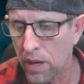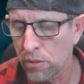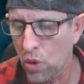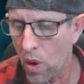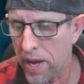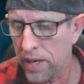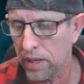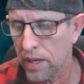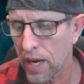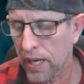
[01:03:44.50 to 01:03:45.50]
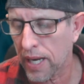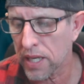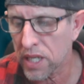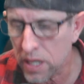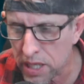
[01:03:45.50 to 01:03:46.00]
Ryan,
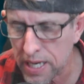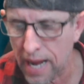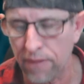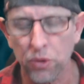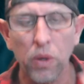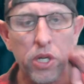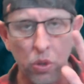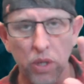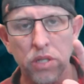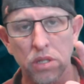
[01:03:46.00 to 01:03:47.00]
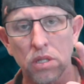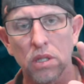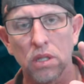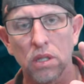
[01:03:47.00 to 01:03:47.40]
okay, you need to have 3 choices.